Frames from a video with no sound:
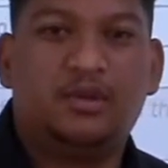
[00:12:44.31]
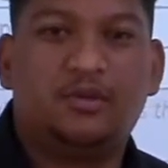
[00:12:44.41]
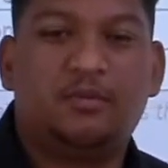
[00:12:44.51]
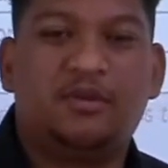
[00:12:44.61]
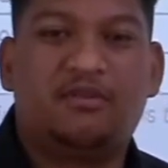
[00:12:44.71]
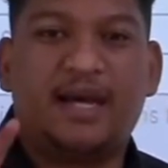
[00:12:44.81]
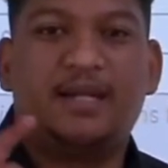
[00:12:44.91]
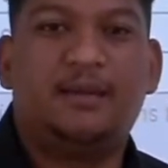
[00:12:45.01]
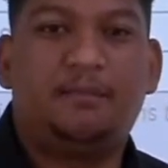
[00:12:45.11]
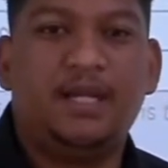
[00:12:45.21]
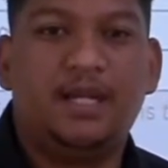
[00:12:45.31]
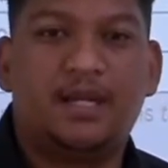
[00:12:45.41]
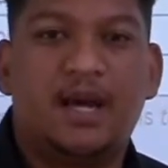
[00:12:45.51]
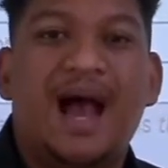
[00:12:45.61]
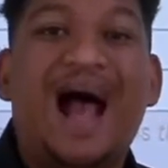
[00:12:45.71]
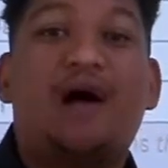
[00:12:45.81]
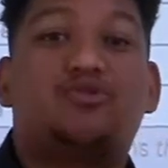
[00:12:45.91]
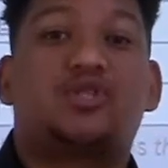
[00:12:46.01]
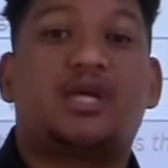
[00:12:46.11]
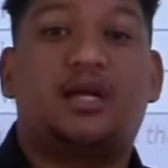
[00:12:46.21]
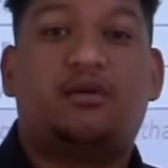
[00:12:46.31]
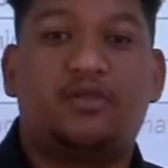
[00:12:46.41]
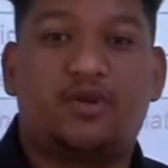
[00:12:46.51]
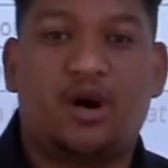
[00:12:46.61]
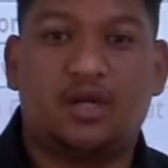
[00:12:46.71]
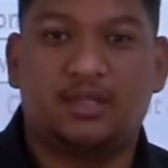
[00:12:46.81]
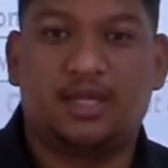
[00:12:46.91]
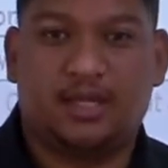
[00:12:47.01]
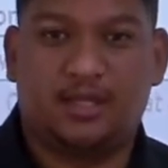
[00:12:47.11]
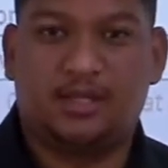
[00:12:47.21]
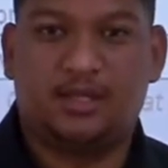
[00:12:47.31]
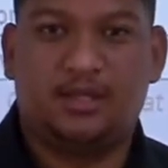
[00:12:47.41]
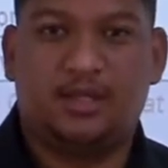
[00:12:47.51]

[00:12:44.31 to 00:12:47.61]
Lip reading: to provide an opinion outside of the context?